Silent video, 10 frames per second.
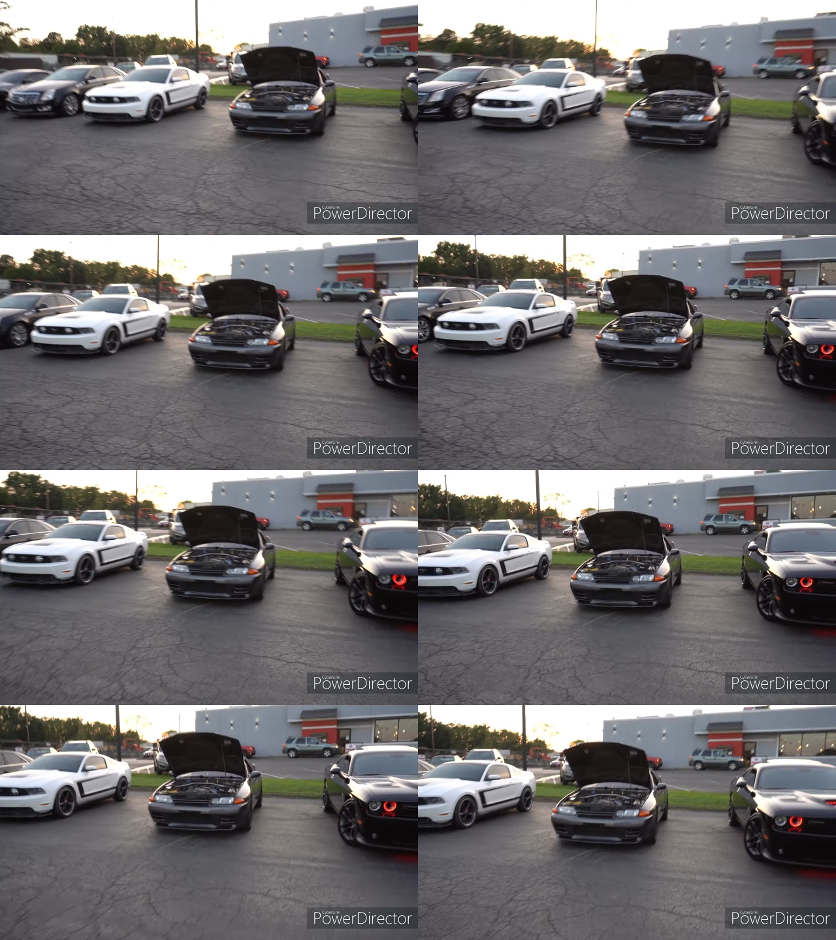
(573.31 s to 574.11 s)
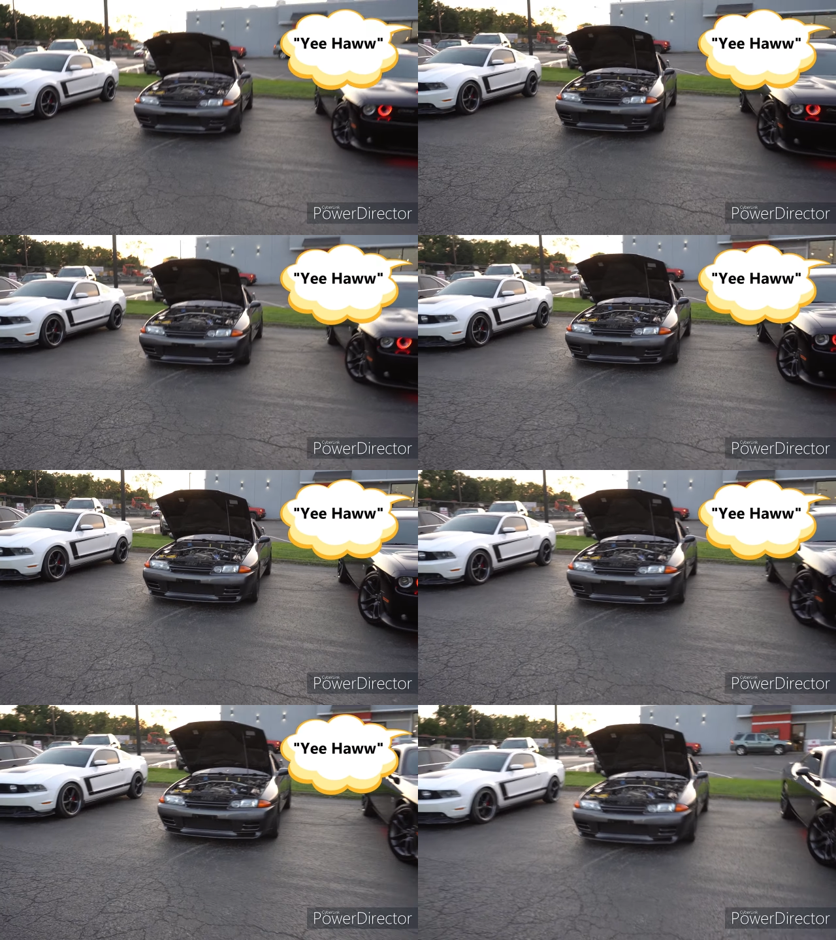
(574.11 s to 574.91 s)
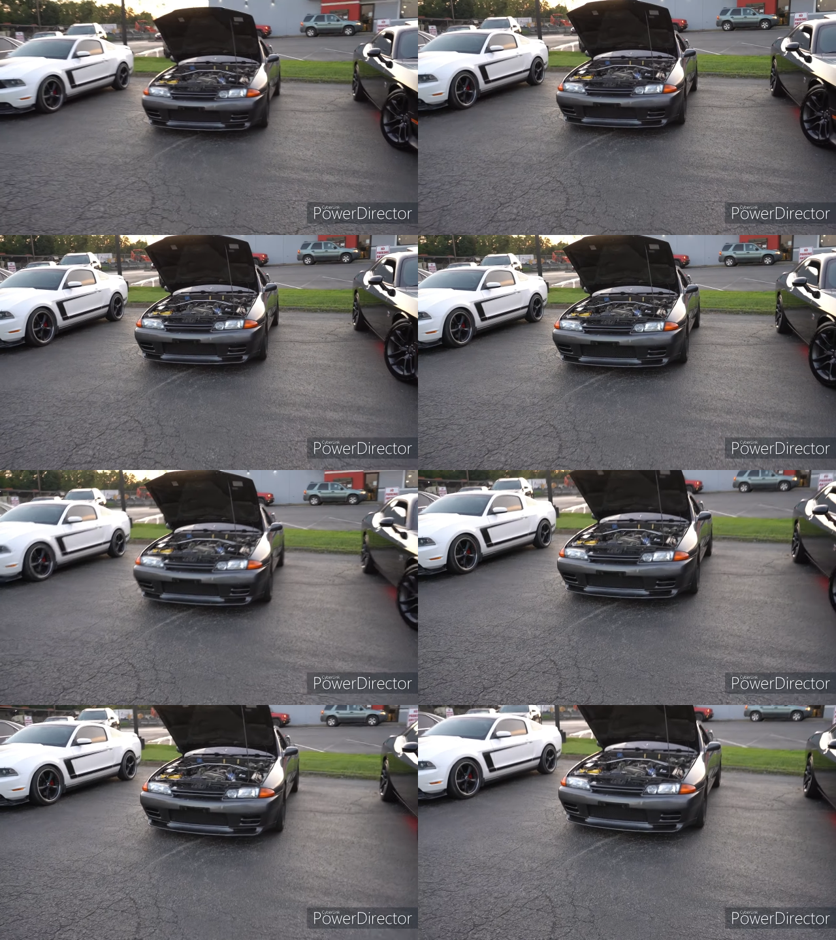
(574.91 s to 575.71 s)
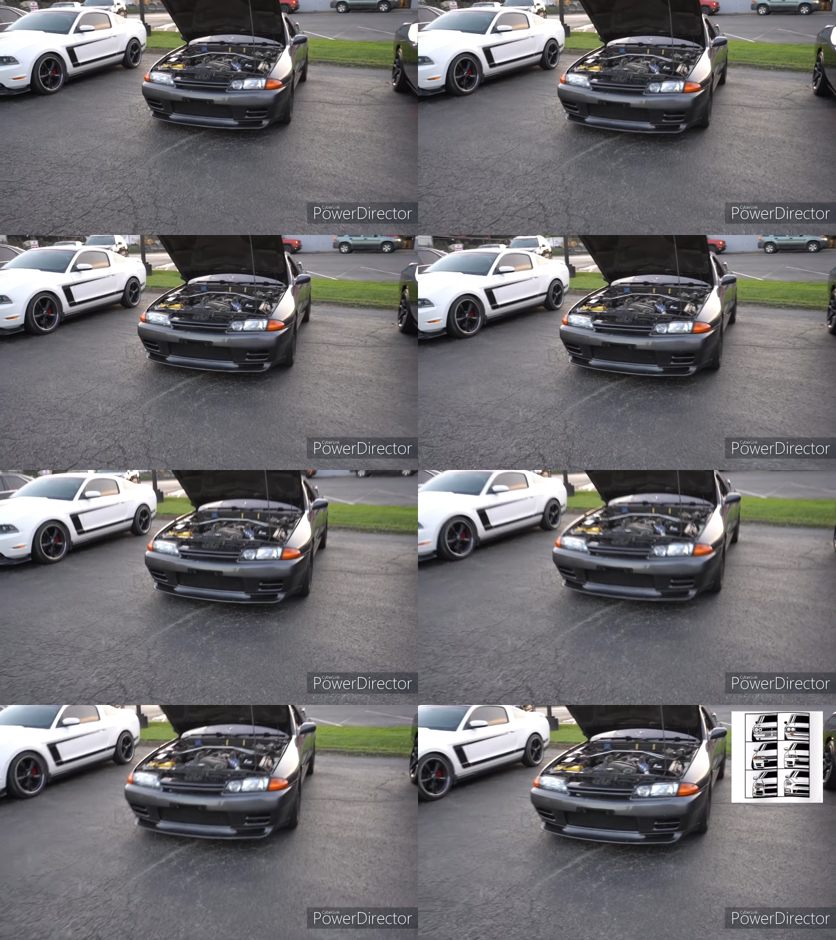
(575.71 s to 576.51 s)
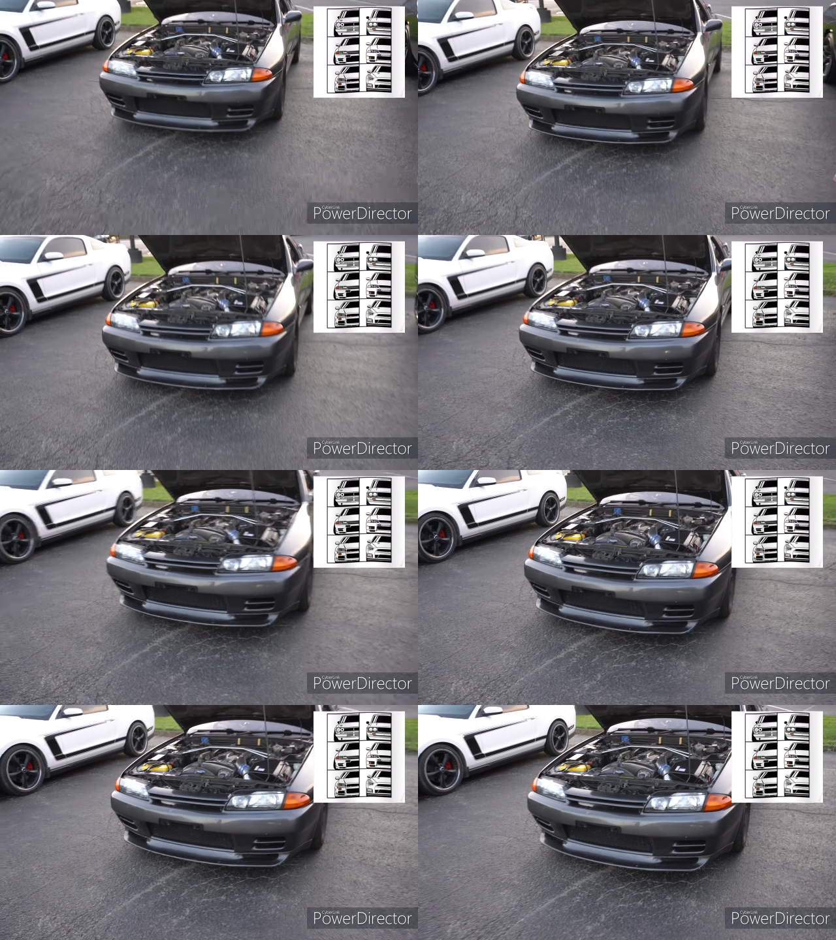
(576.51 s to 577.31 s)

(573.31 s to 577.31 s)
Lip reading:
Nobody's mouth can be seen.